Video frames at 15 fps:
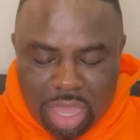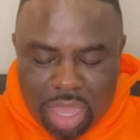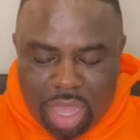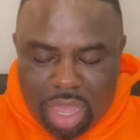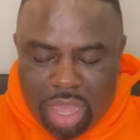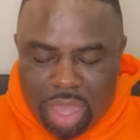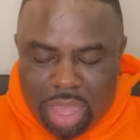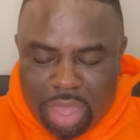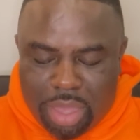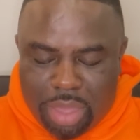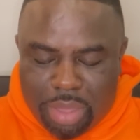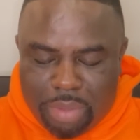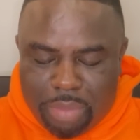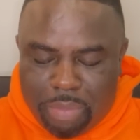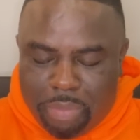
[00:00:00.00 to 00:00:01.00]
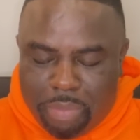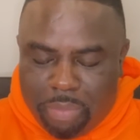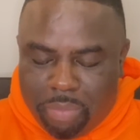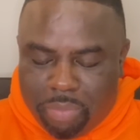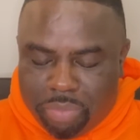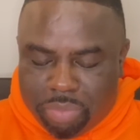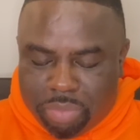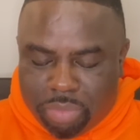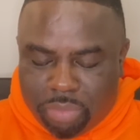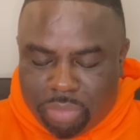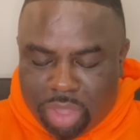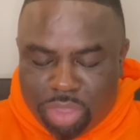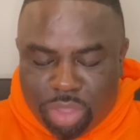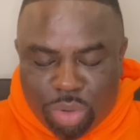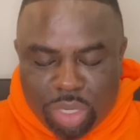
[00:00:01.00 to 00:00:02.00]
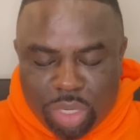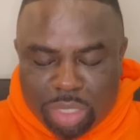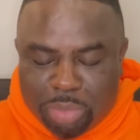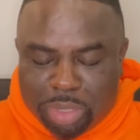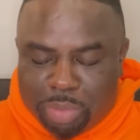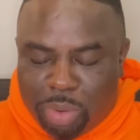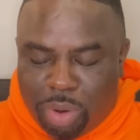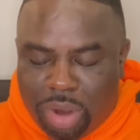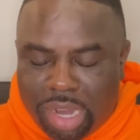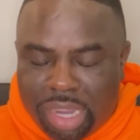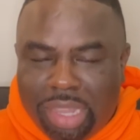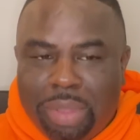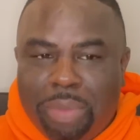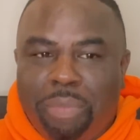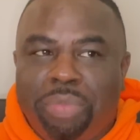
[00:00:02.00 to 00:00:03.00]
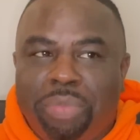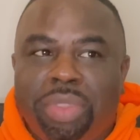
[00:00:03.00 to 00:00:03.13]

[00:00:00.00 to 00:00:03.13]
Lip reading: The Christmas party.